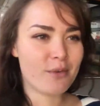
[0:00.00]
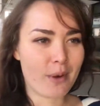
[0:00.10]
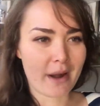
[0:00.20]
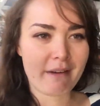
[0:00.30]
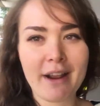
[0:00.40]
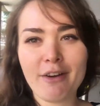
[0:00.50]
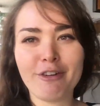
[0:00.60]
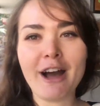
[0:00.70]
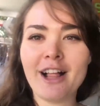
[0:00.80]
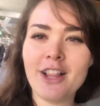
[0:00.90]
wary of
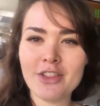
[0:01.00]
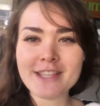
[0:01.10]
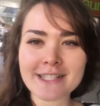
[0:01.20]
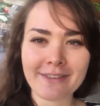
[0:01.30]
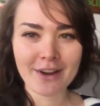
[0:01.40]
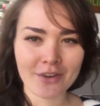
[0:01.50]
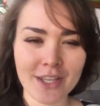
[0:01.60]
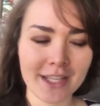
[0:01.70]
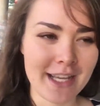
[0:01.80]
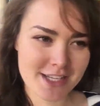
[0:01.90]
how long this video
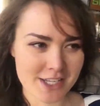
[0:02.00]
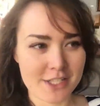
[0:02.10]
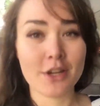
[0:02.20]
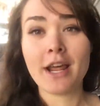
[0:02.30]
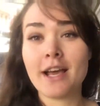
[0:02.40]
can actually turn